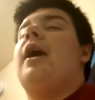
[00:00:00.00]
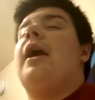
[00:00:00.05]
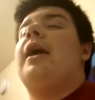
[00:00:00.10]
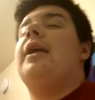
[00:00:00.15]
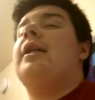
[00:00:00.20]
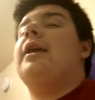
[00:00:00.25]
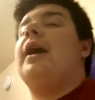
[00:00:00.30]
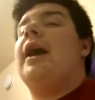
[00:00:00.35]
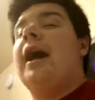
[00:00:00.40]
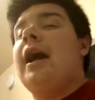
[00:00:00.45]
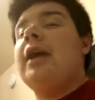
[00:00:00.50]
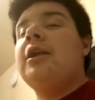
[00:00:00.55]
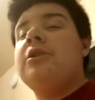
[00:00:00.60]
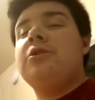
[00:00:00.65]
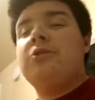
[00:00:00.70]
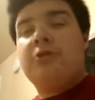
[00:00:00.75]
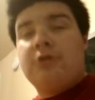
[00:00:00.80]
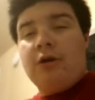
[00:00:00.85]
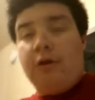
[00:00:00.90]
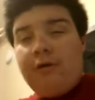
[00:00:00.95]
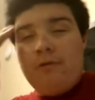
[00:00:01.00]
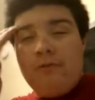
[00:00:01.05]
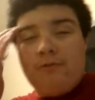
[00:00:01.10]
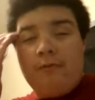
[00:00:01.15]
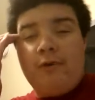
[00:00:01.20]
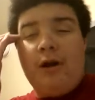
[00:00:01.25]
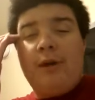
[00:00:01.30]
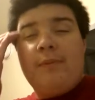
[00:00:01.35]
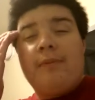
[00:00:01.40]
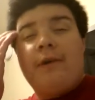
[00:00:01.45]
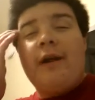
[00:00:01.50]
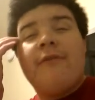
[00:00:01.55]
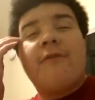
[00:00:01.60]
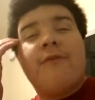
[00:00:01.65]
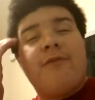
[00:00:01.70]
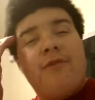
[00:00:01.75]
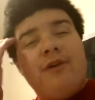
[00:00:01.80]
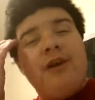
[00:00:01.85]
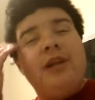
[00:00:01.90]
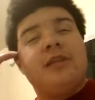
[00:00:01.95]
And I don't want my
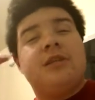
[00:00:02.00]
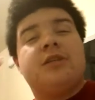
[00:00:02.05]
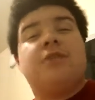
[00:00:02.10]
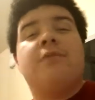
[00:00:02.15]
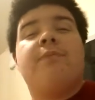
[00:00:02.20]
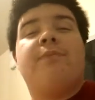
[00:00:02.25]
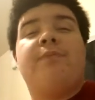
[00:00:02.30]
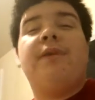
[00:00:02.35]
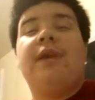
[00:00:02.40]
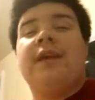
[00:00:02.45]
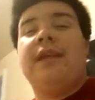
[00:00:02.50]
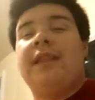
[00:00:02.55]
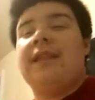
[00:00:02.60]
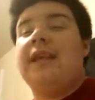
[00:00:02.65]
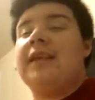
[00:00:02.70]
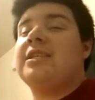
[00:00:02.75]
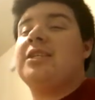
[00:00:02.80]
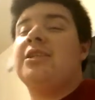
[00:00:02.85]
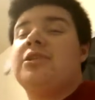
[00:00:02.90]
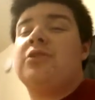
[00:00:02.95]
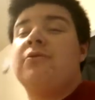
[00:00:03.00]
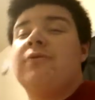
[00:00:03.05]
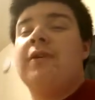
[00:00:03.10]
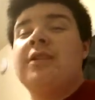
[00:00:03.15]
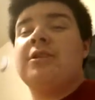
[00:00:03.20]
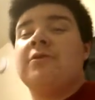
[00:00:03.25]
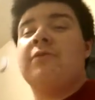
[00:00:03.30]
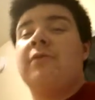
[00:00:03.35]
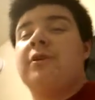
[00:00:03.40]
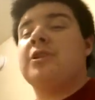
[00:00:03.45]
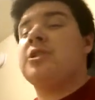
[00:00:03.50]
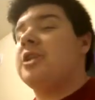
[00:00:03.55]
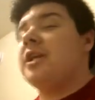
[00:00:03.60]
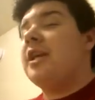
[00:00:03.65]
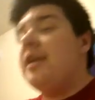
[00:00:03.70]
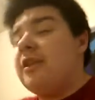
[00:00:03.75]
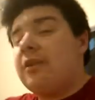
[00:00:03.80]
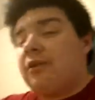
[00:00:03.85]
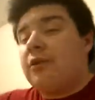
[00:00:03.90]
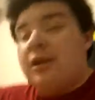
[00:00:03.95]
friend to be in that situation where she
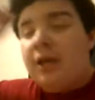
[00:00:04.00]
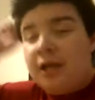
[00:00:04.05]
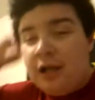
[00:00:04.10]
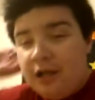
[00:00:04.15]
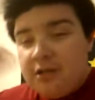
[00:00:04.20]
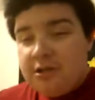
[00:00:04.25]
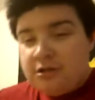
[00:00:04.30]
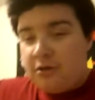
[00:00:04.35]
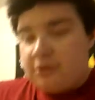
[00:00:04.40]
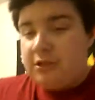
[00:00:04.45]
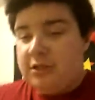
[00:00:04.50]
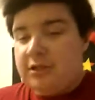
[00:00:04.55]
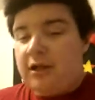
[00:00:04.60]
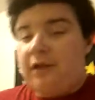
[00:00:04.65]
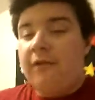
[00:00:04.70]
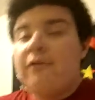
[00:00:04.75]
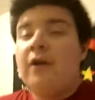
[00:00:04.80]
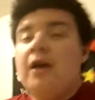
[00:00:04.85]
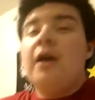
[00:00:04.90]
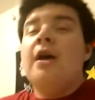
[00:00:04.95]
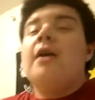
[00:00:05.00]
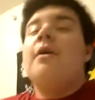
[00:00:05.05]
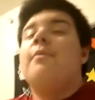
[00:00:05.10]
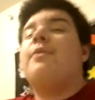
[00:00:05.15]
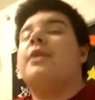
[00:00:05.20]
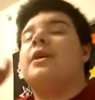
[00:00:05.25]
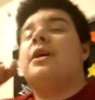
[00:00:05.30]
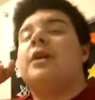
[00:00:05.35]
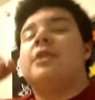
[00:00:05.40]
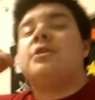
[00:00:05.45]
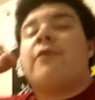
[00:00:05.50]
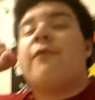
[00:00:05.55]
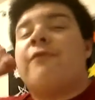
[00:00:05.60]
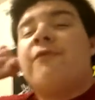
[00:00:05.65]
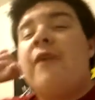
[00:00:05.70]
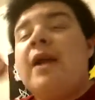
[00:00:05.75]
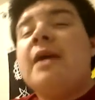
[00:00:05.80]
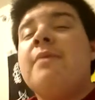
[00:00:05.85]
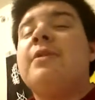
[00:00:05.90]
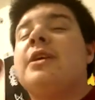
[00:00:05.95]
either kills herself because her
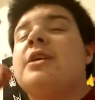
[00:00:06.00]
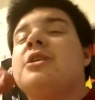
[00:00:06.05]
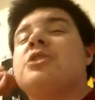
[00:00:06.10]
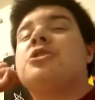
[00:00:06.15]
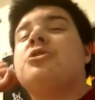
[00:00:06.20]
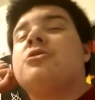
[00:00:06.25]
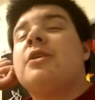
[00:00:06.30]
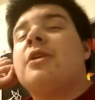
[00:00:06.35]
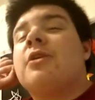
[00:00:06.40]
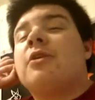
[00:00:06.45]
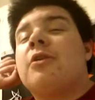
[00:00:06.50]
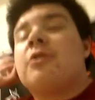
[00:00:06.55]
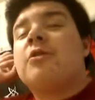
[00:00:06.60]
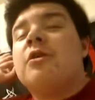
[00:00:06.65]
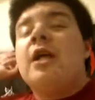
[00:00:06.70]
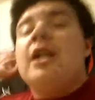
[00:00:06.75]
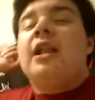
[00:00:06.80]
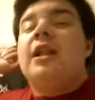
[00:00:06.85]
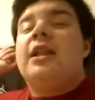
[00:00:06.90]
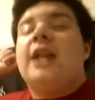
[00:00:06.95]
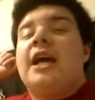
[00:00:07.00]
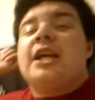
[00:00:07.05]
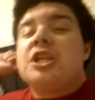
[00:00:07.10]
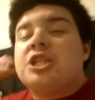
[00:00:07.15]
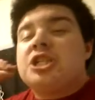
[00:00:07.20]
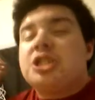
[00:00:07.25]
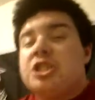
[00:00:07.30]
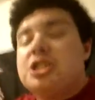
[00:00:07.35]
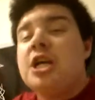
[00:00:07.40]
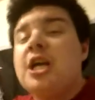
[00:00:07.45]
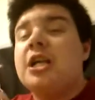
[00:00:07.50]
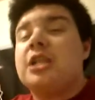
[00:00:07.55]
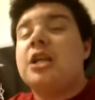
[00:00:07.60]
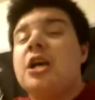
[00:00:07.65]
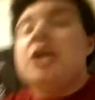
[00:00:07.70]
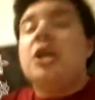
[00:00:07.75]
family has treated her like shit